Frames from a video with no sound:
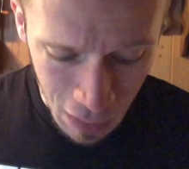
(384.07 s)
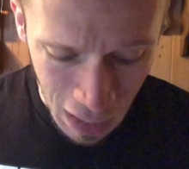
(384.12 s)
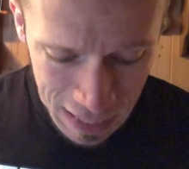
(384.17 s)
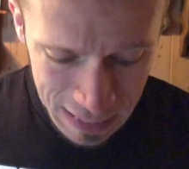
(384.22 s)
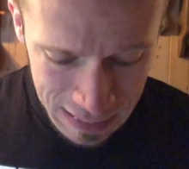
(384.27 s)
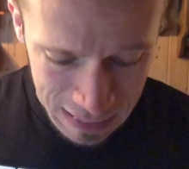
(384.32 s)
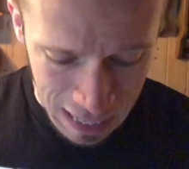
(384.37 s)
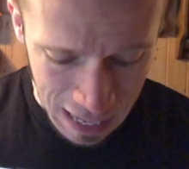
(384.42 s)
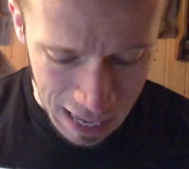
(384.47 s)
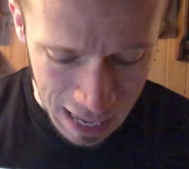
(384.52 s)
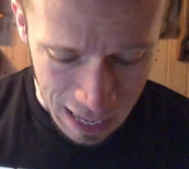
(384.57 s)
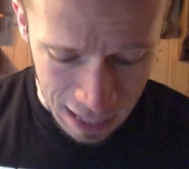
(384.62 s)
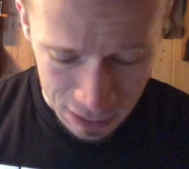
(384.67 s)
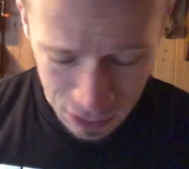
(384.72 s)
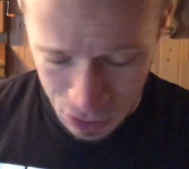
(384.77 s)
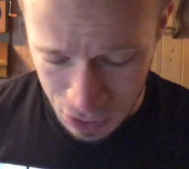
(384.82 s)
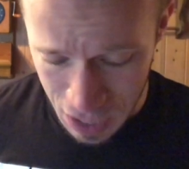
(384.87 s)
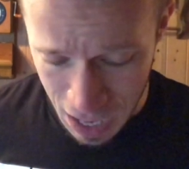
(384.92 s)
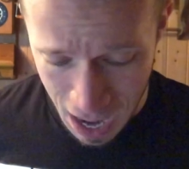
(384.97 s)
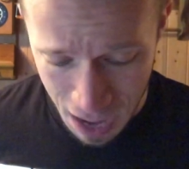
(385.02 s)

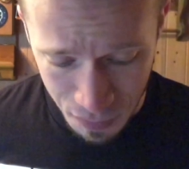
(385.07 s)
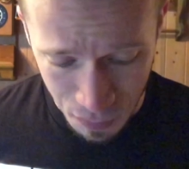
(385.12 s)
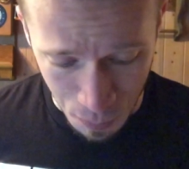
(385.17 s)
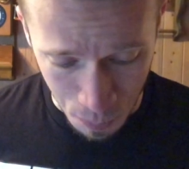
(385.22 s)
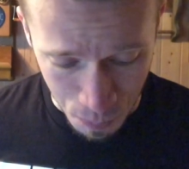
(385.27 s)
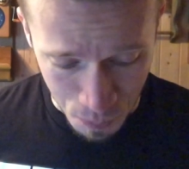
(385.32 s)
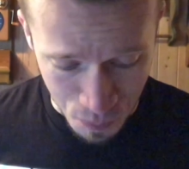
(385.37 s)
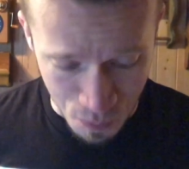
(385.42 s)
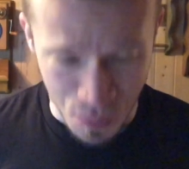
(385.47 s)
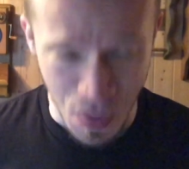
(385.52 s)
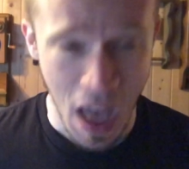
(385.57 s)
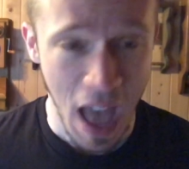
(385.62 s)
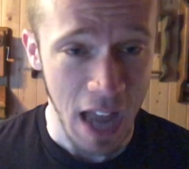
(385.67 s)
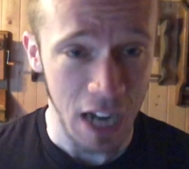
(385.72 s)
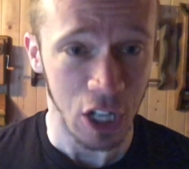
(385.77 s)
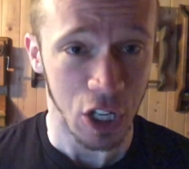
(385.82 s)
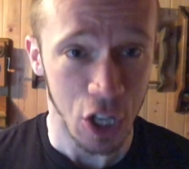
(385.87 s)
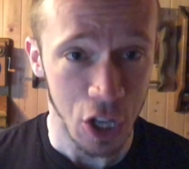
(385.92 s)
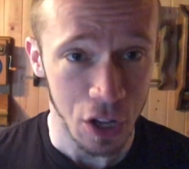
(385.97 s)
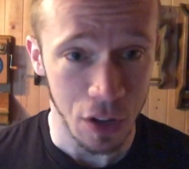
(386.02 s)
It's not
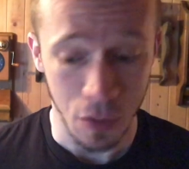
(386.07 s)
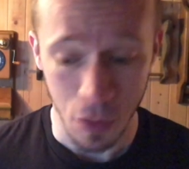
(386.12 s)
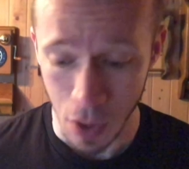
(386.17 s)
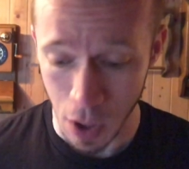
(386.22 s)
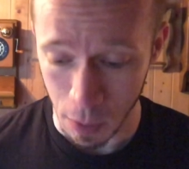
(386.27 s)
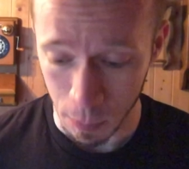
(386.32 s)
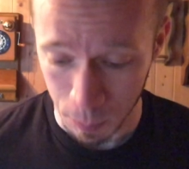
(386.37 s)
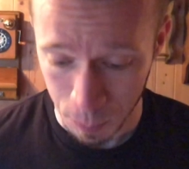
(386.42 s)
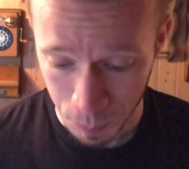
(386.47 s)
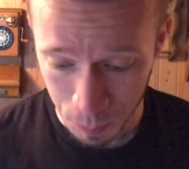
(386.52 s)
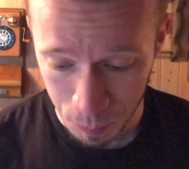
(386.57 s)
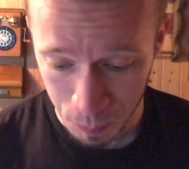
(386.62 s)
that good though.